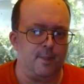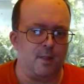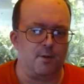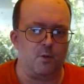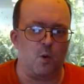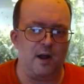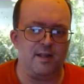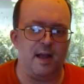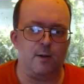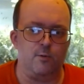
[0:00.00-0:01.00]
But the way
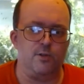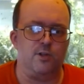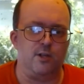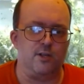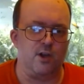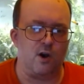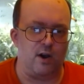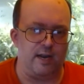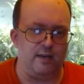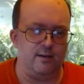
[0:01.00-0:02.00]
that was
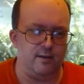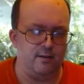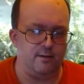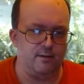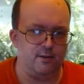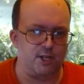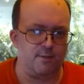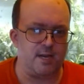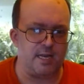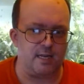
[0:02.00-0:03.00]
designed, to
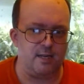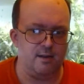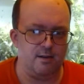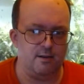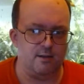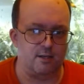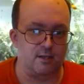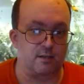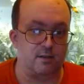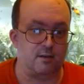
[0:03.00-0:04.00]
me,
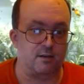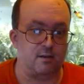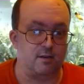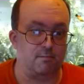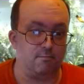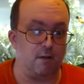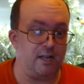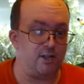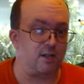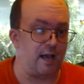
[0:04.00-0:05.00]

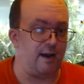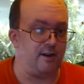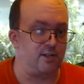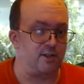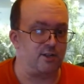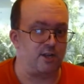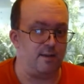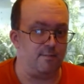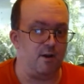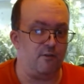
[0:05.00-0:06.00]
makes a canister
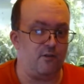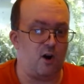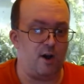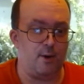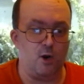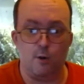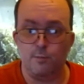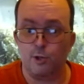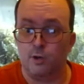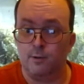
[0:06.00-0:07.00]
seem a viable
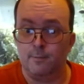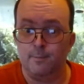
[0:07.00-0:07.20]
option,